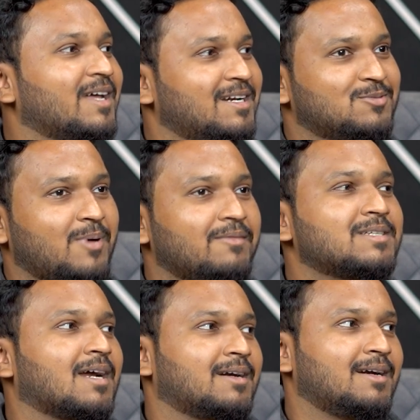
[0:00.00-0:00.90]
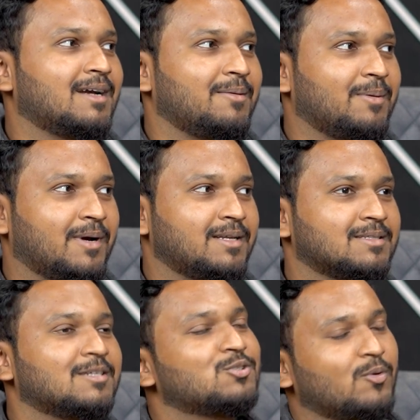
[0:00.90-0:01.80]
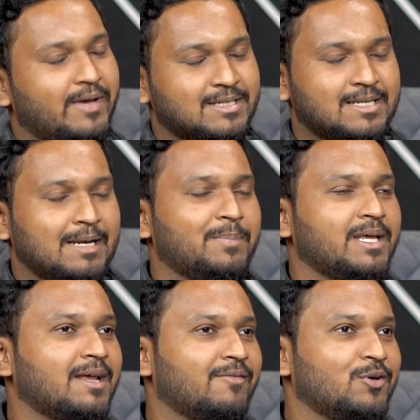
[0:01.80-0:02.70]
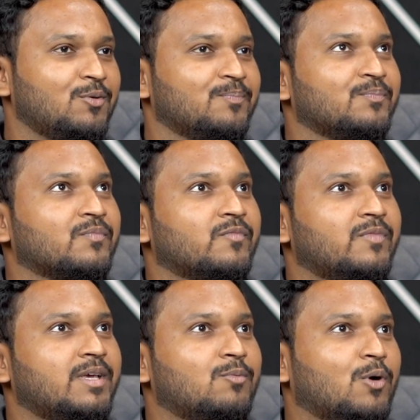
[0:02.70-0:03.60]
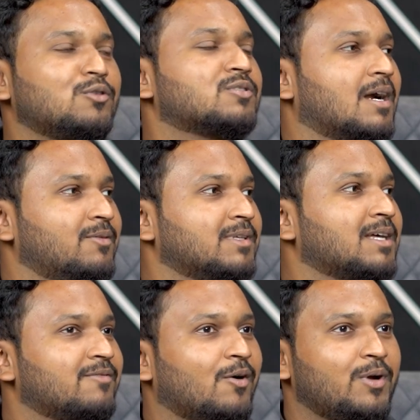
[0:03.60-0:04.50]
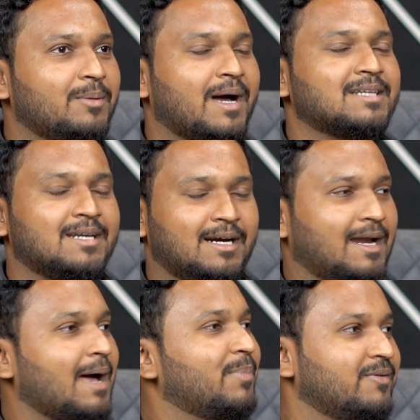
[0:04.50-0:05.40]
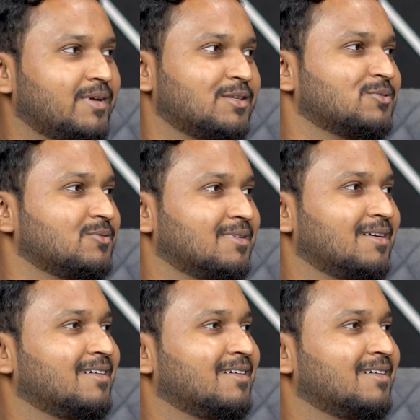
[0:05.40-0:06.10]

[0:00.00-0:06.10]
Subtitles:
So that is why we started ClimbingMinds. So we are still pre-revenue. We want to start with our founding batch, and it will happen very soon.